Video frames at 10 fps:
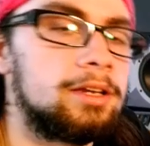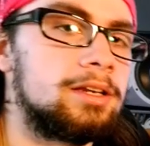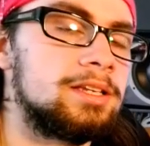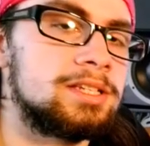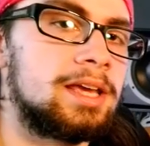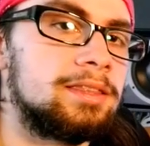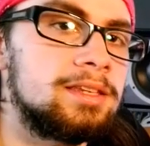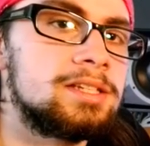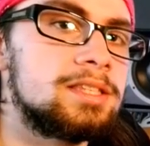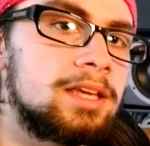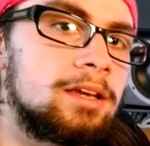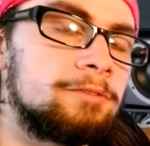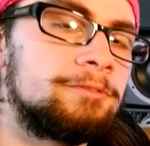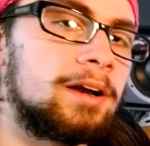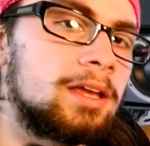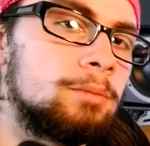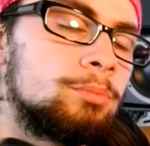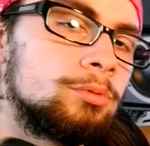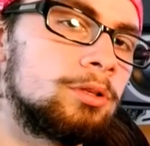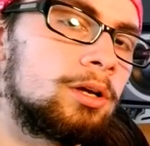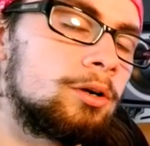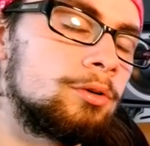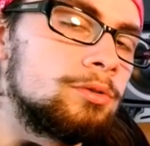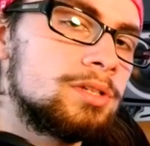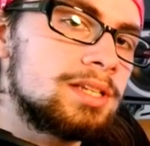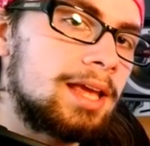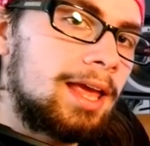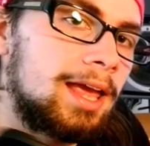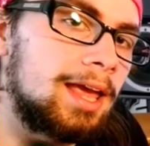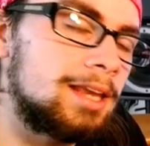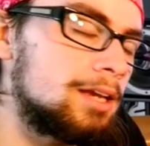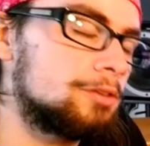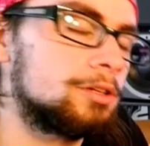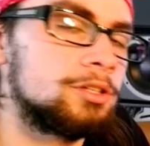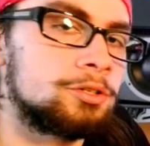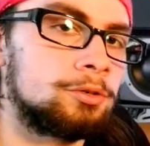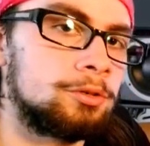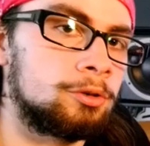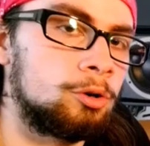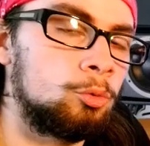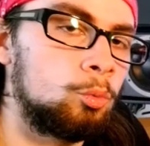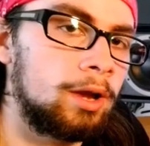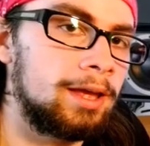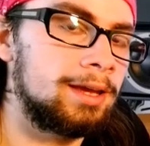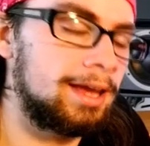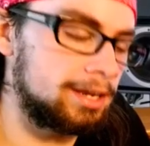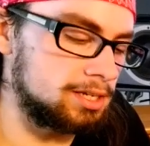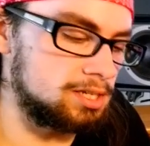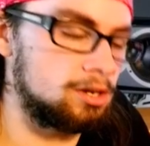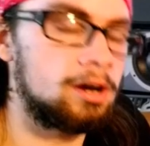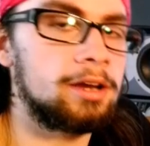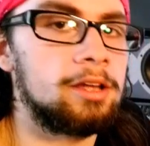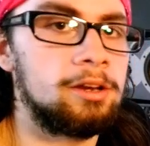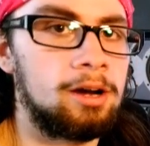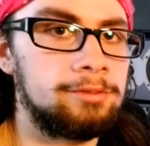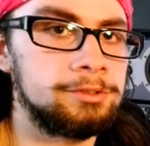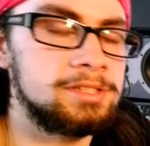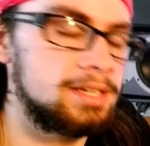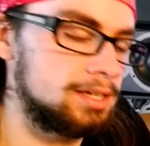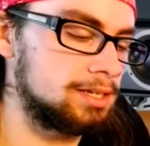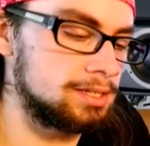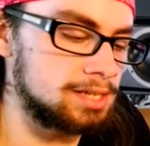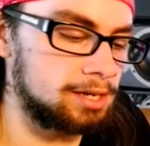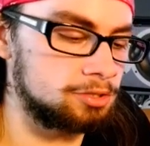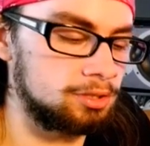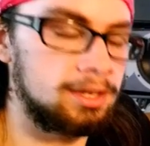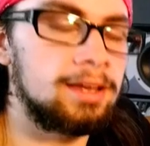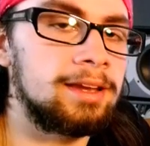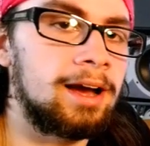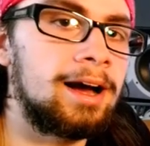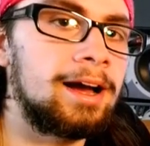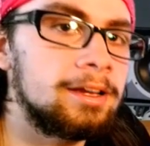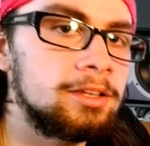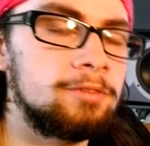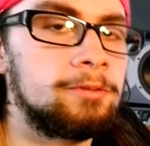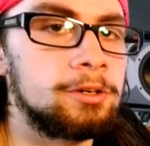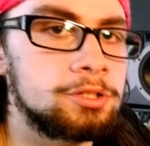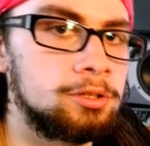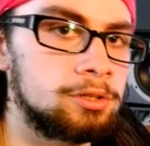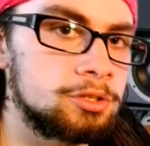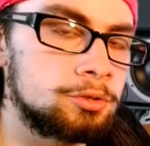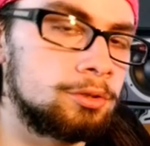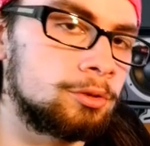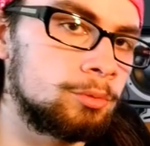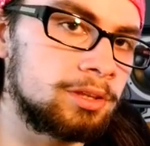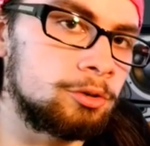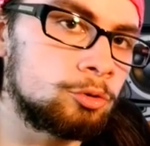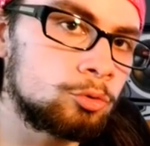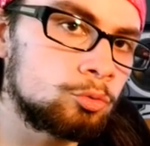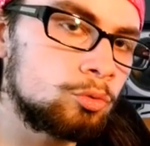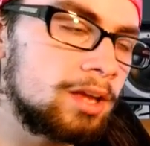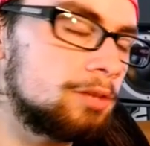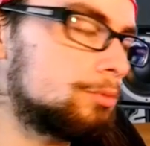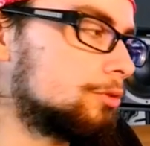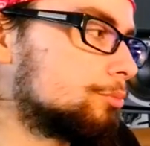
it is that this thing fucking blows any other controller away, and it's not a novelty. It is actually a highly functional controller with incredible